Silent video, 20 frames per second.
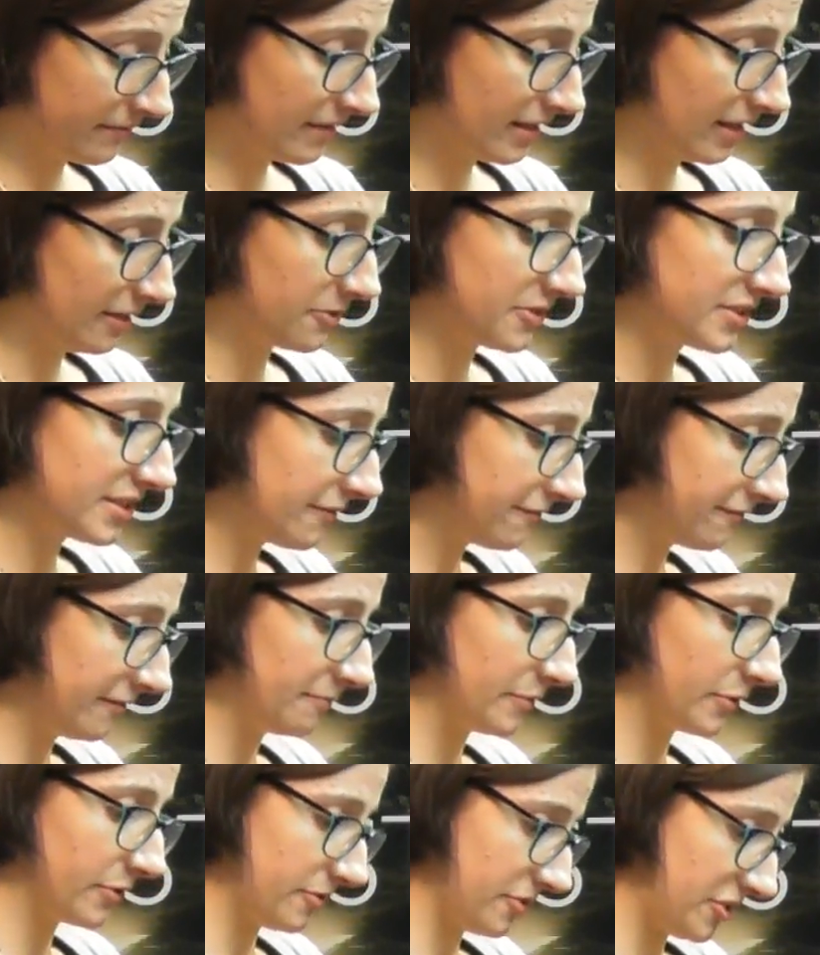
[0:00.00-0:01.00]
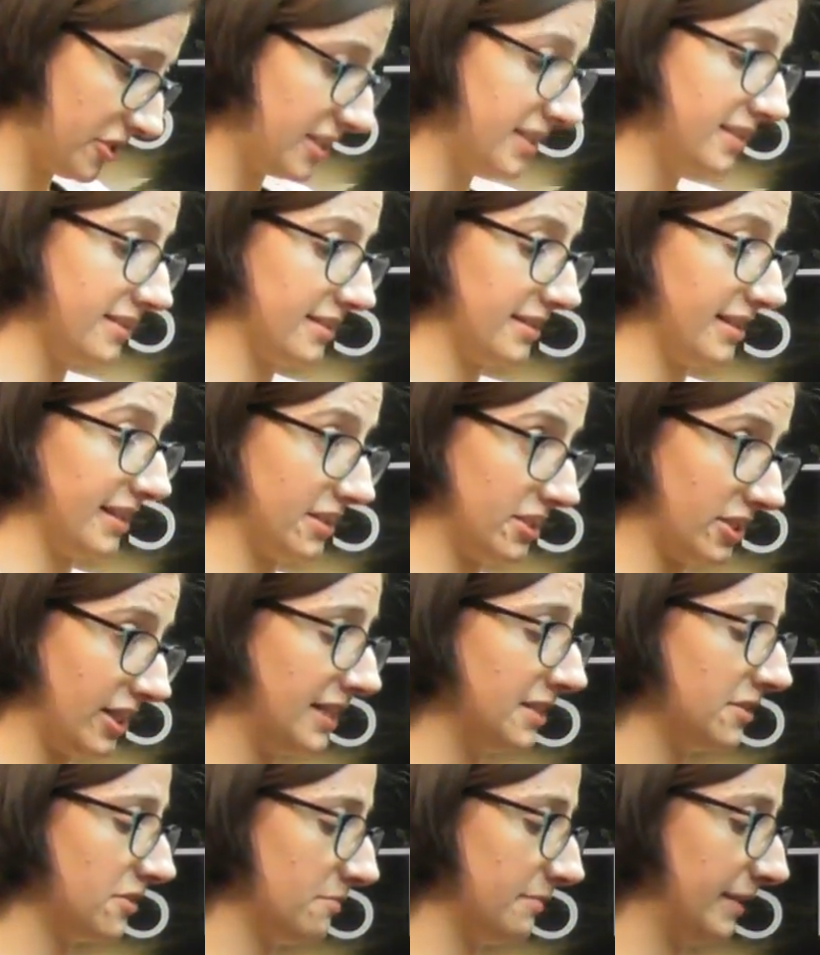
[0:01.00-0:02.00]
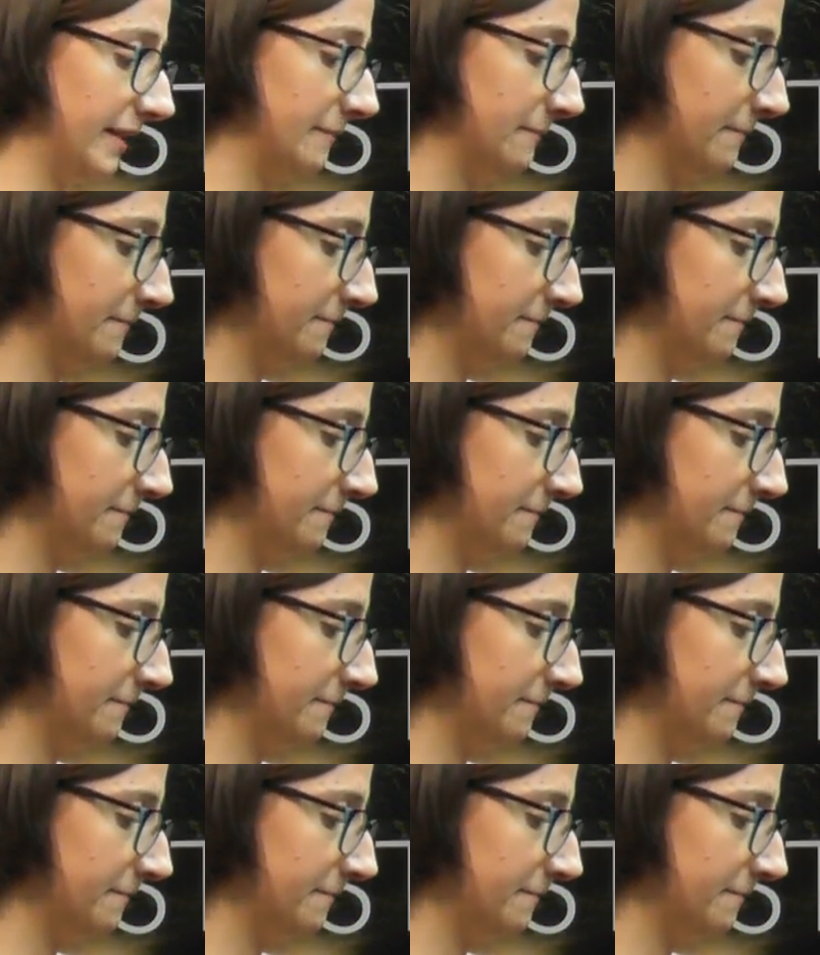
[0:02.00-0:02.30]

I was different because Jesus had changed me.